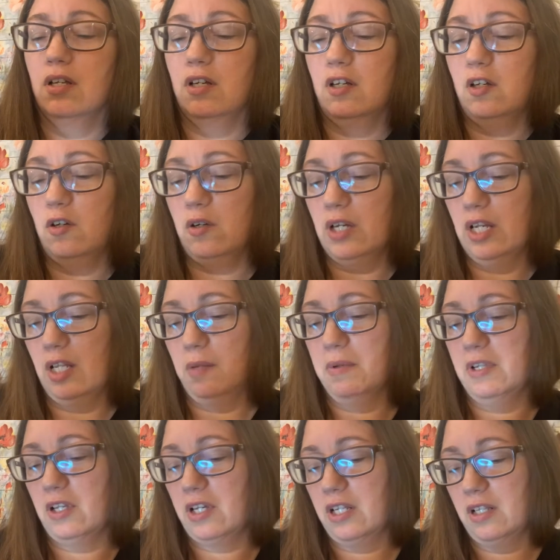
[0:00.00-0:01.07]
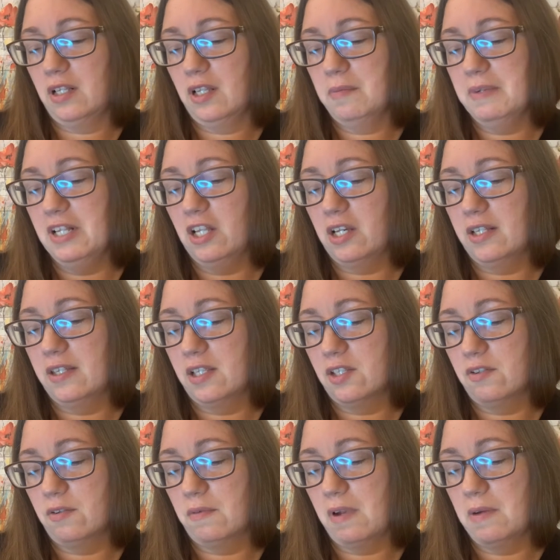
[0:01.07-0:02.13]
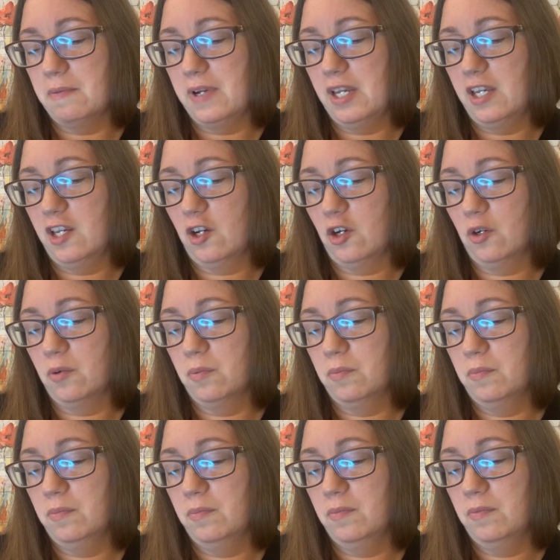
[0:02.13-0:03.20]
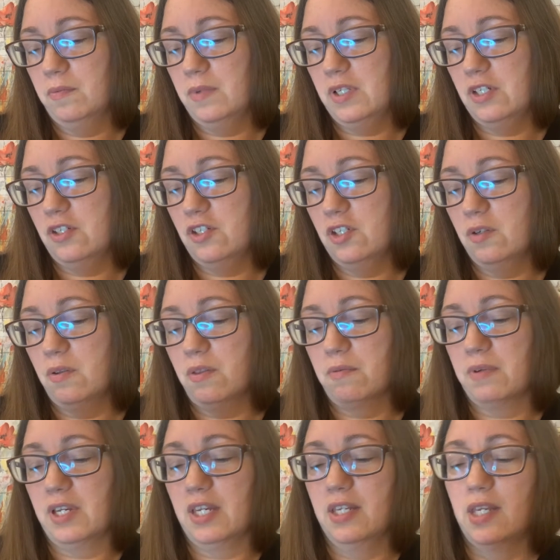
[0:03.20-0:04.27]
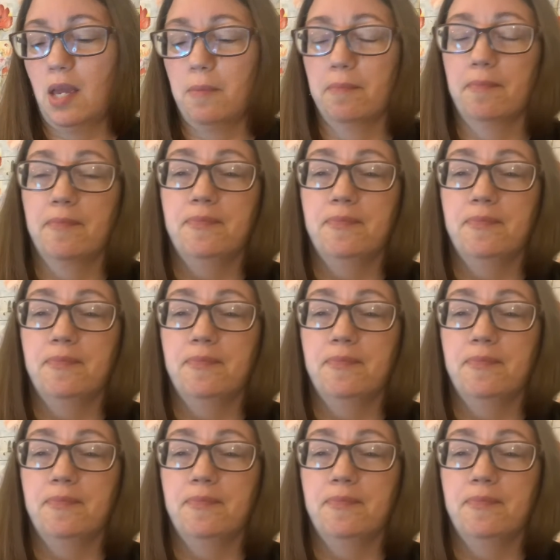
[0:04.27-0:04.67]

Okay, let me look at this the right way here. 1, 2, 3. Yep.